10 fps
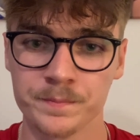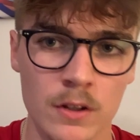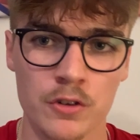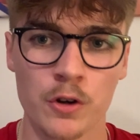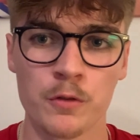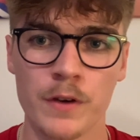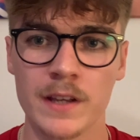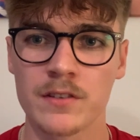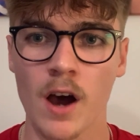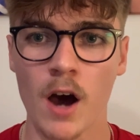The truth
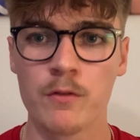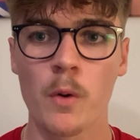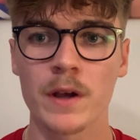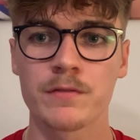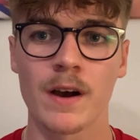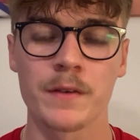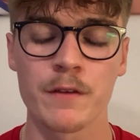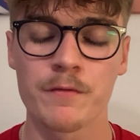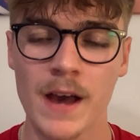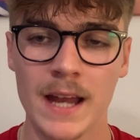is, I've always found
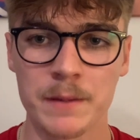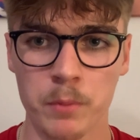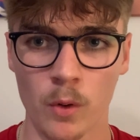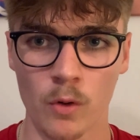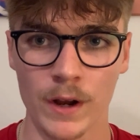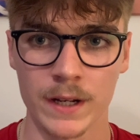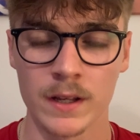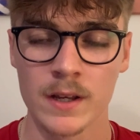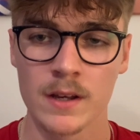it fairly boring,